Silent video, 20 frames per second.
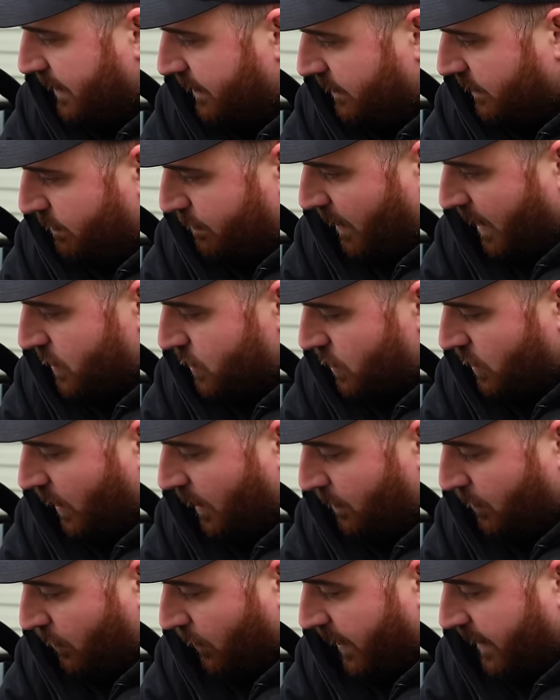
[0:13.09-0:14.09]
suspension
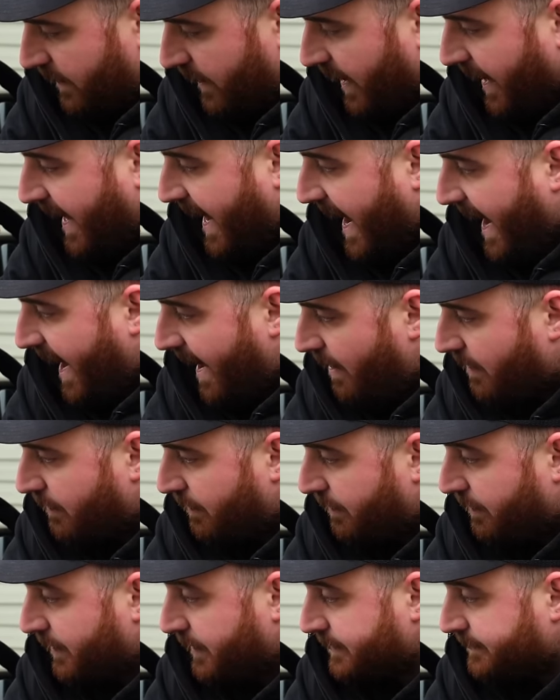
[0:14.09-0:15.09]
upgrade that I have,
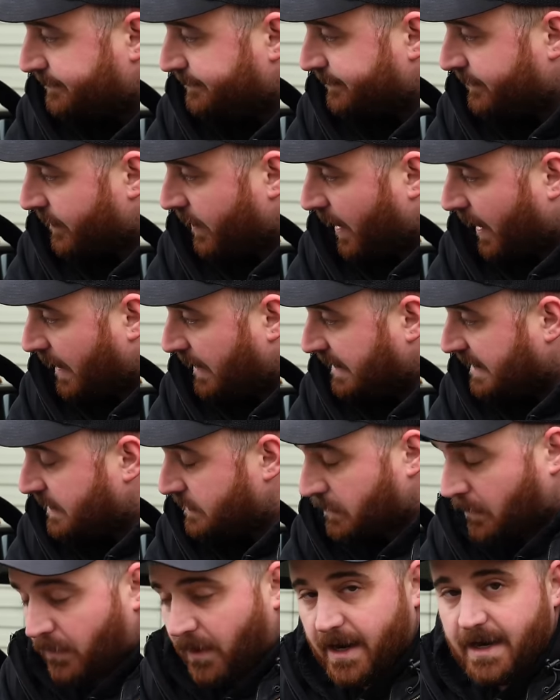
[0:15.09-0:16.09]
at least
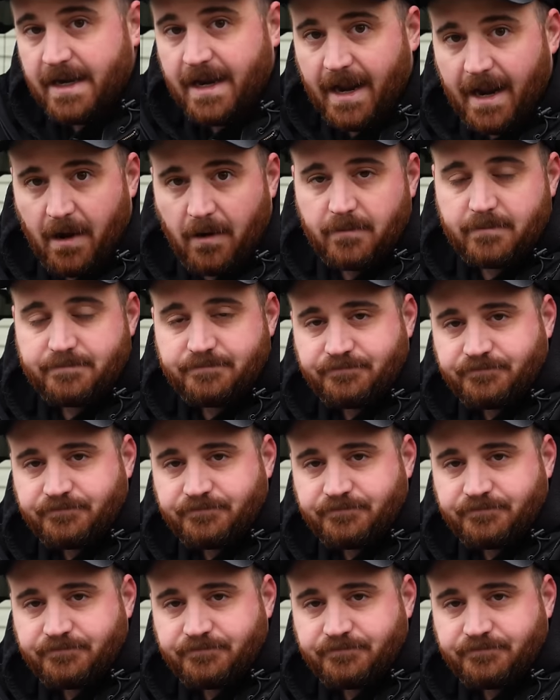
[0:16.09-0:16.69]
for right now,